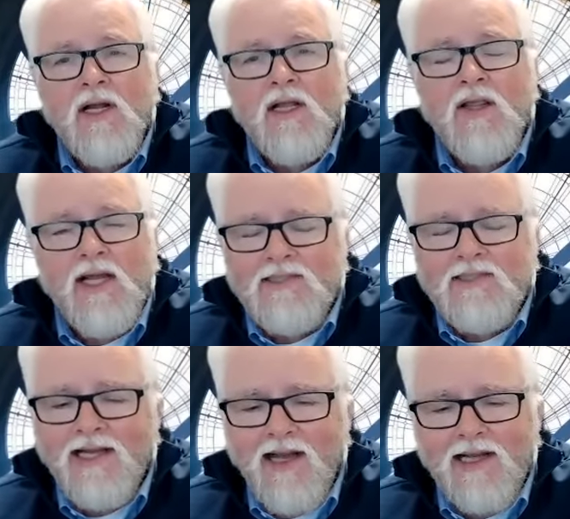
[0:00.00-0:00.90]
That's
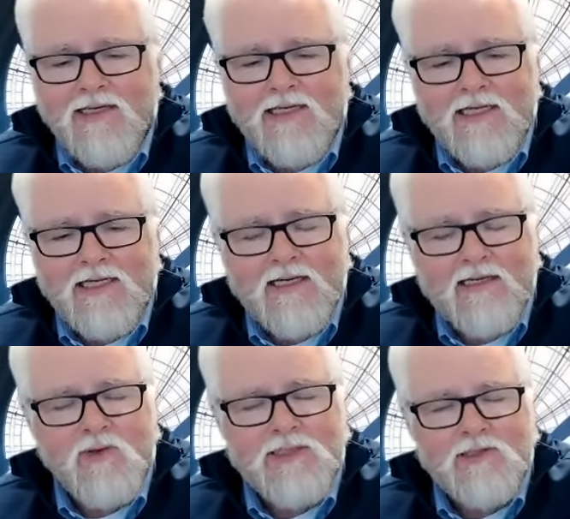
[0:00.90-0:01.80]
not likely to get
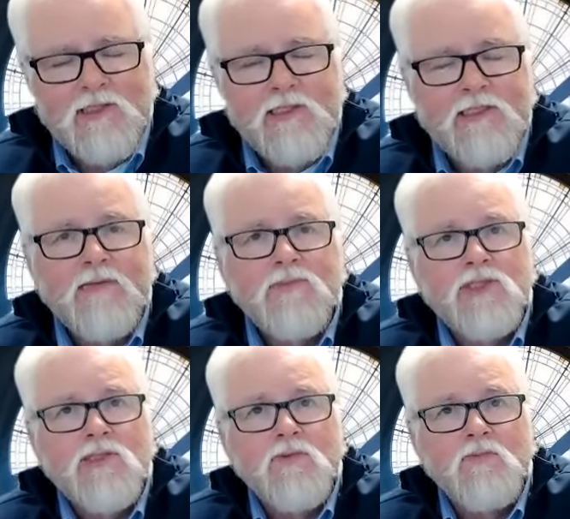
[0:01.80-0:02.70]
increased anytime
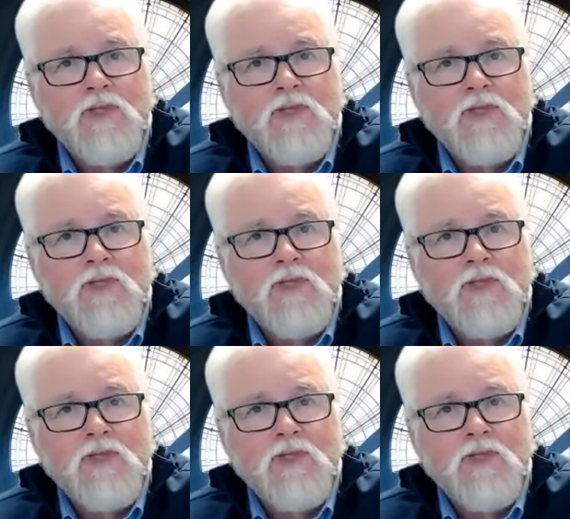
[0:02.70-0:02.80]
soon.